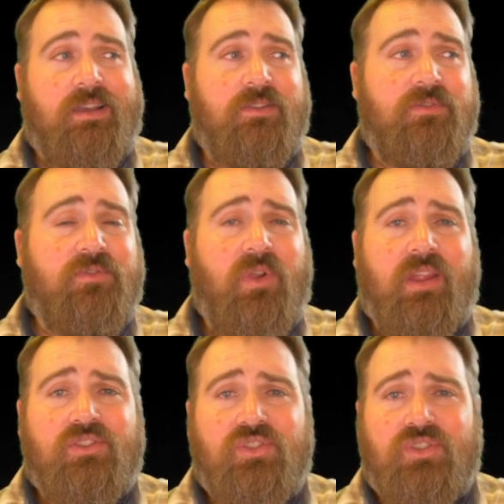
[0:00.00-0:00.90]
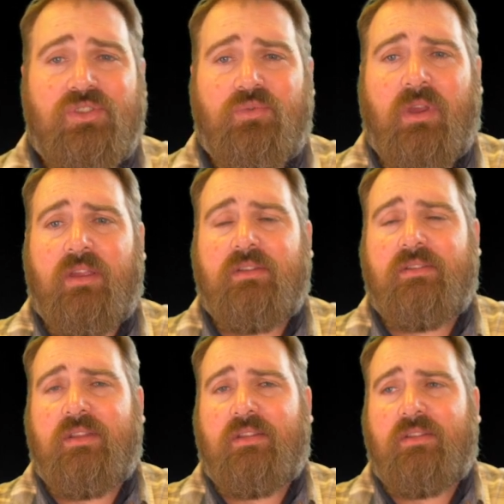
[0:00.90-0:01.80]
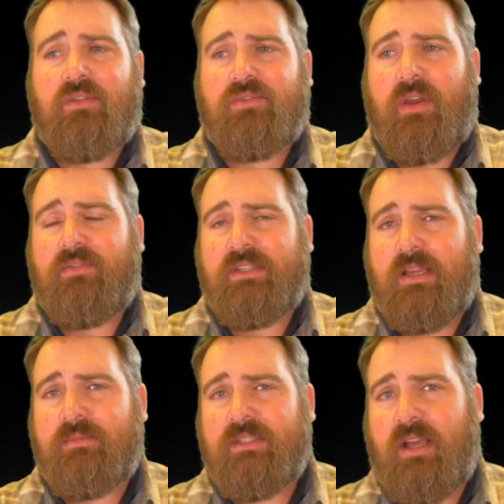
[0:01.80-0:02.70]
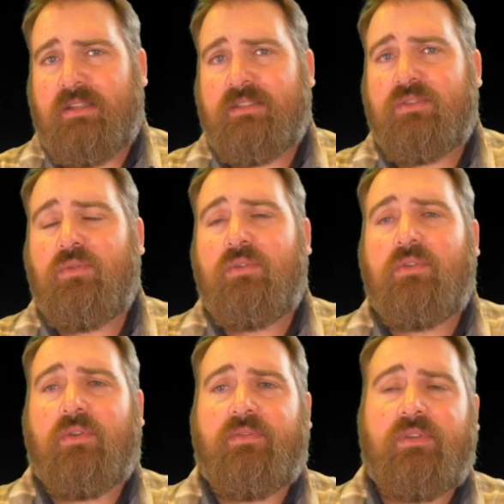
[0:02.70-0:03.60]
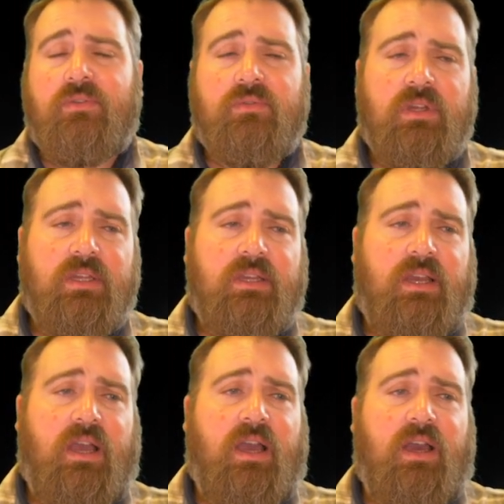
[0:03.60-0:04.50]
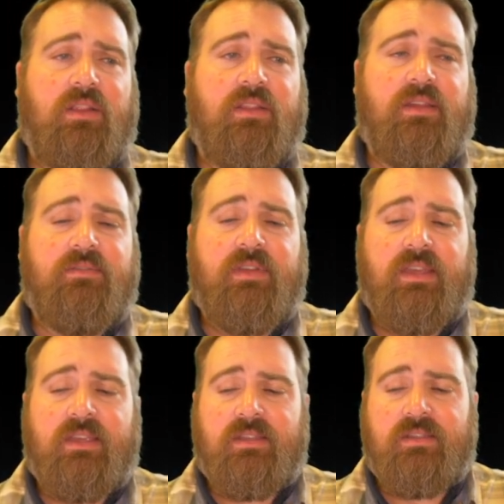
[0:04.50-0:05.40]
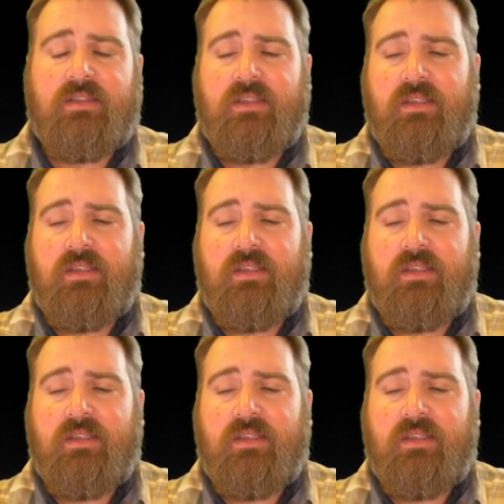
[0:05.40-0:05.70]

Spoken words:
French, right? And those are oftentimes taught in school, or if you live in